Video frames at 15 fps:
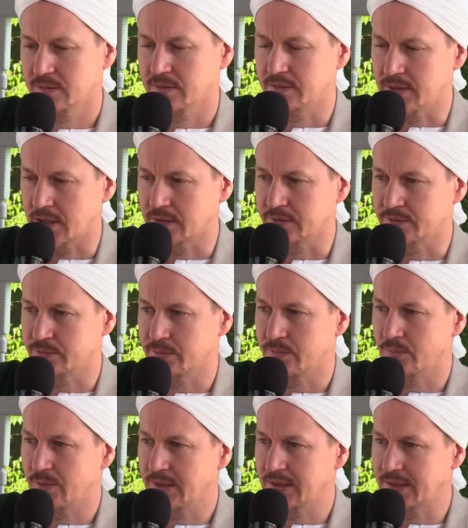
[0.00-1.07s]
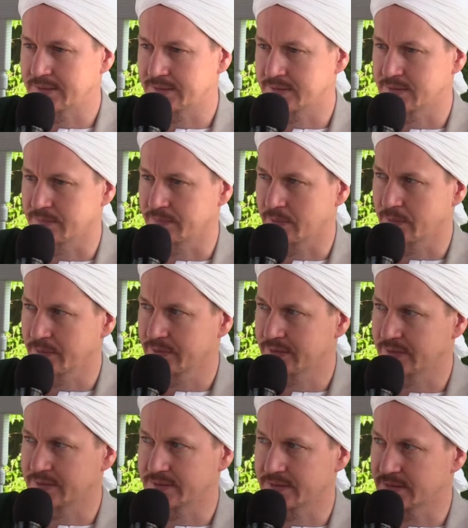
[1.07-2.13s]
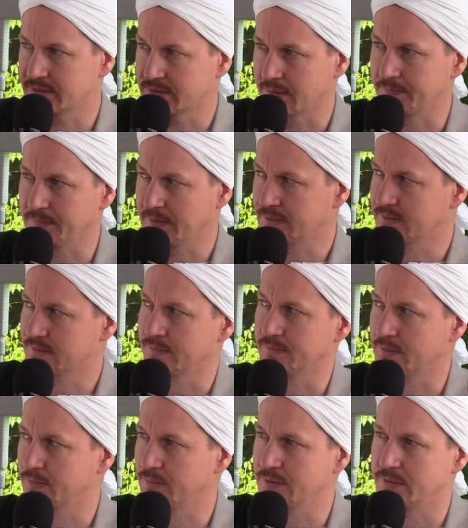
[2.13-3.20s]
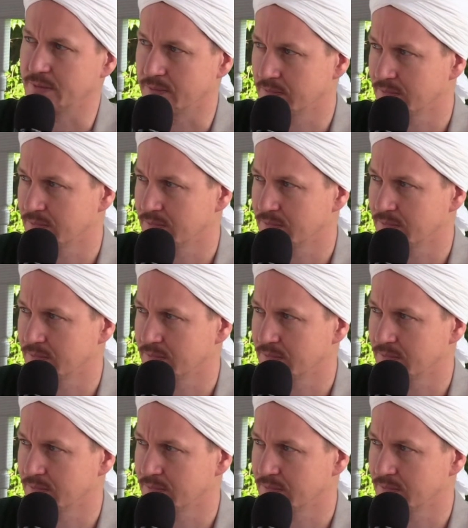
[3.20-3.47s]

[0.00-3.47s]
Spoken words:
Knowledge. We realize its importance, and it's just something simply we do.